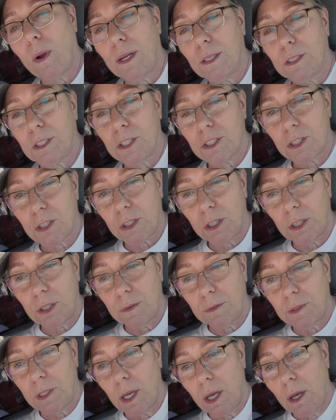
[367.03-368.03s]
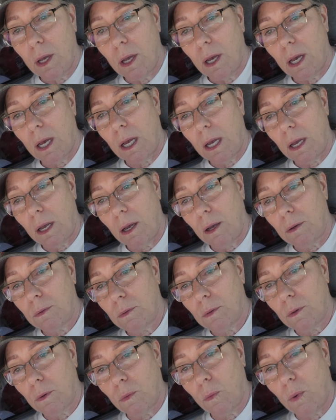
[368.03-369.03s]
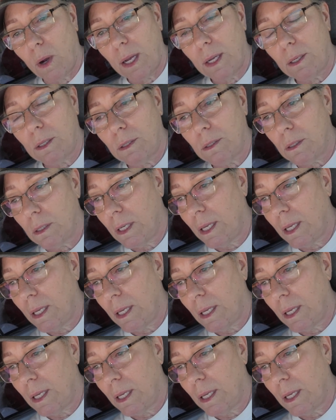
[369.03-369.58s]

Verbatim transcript: well deserved. Uh, well,